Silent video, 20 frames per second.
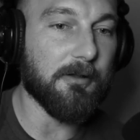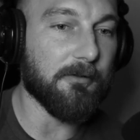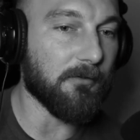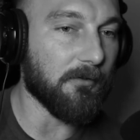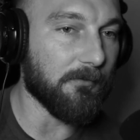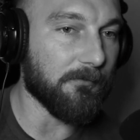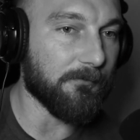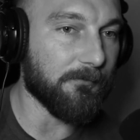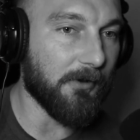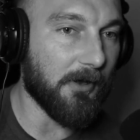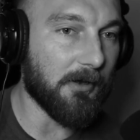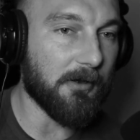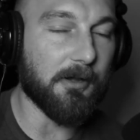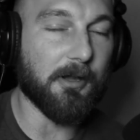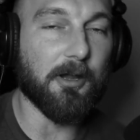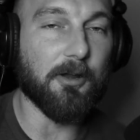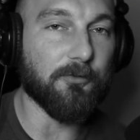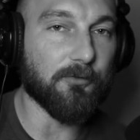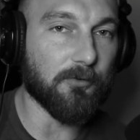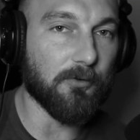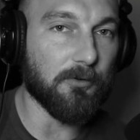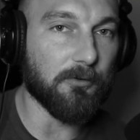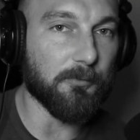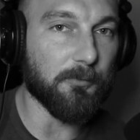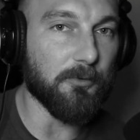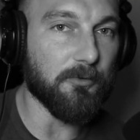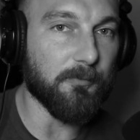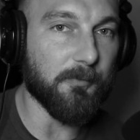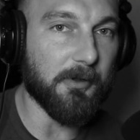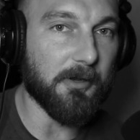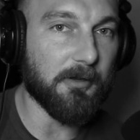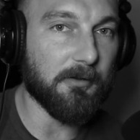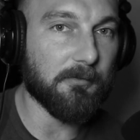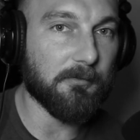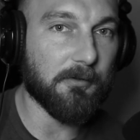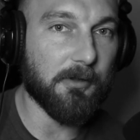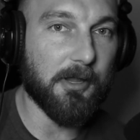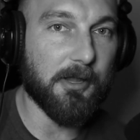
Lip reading: is a very controlled movement.